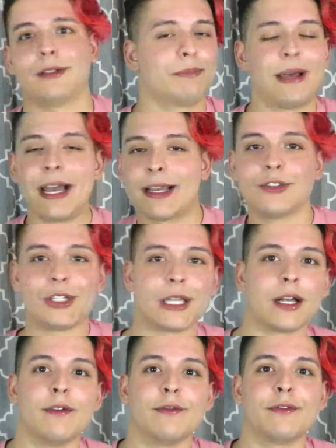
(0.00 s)
packaging
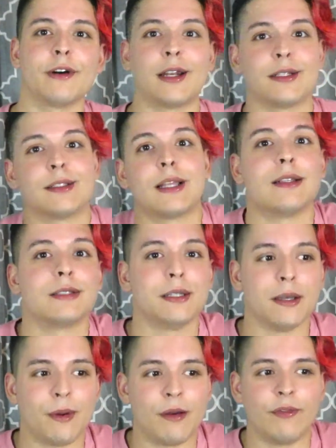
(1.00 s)
of
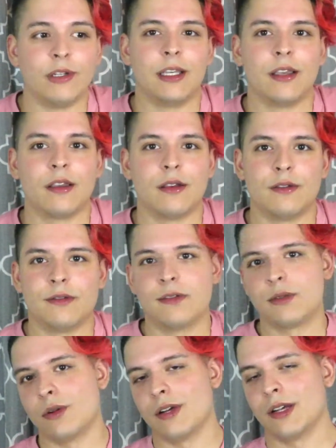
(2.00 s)
Anastasia Beverly Hills
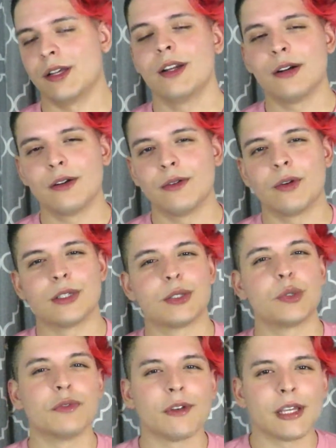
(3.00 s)
or, you know, or
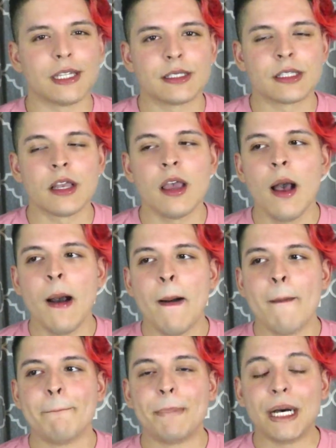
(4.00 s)
Too Faced.
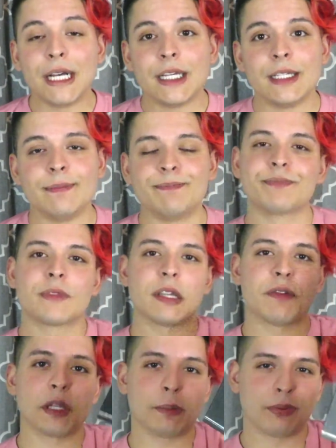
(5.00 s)
But
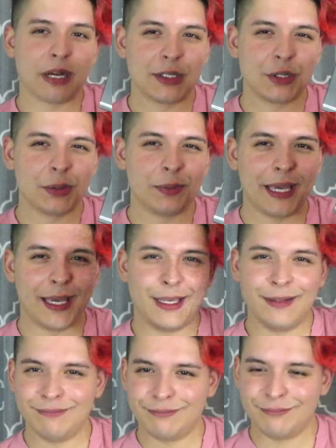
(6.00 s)
for the price you
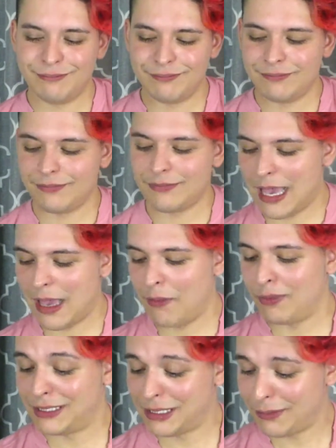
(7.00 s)
pay, at
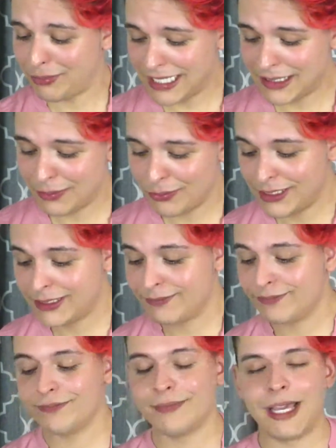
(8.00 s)
what's the price point?
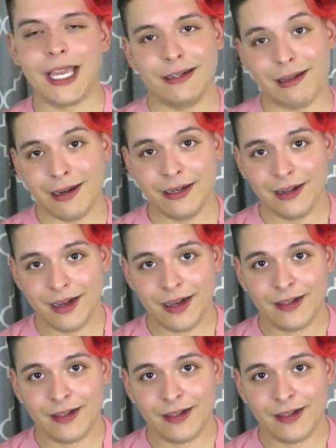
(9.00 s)
$8.99.